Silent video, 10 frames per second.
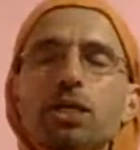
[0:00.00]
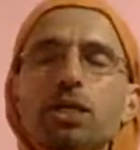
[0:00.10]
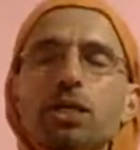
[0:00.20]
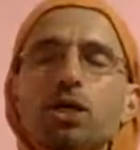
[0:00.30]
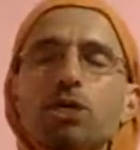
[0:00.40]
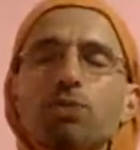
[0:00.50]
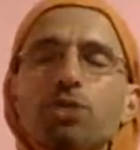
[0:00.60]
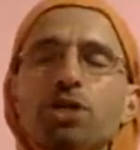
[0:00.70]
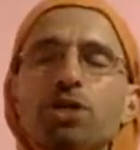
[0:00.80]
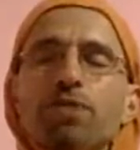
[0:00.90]

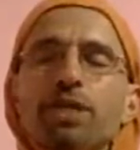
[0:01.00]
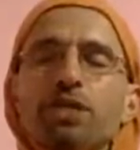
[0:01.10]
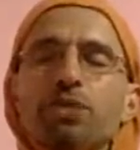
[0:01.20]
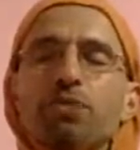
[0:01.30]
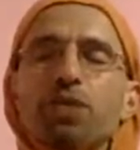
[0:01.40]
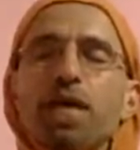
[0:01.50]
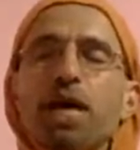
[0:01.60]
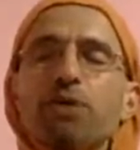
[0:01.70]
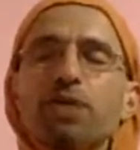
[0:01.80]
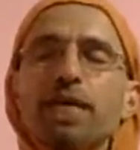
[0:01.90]
observe it
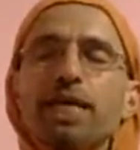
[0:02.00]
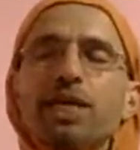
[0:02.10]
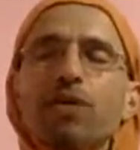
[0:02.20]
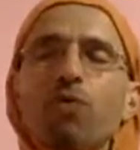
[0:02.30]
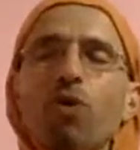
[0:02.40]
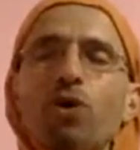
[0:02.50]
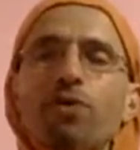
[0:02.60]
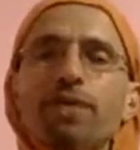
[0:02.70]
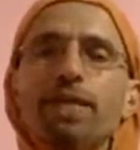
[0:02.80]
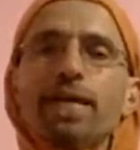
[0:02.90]
without getting involved
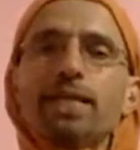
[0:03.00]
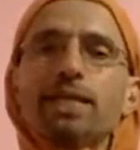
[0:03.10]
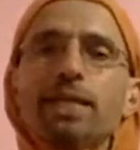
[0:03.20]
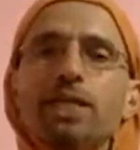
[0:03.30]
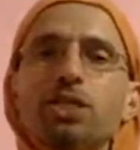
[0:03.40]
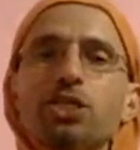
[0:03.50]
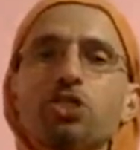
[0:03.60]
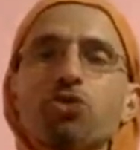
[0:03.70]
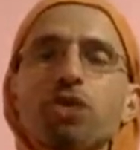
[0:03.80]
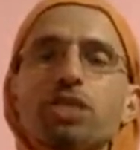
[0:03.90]
with that and just
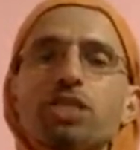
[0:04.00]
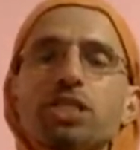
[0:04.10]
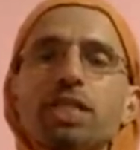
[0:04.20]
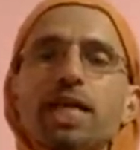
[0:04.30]
rest in that.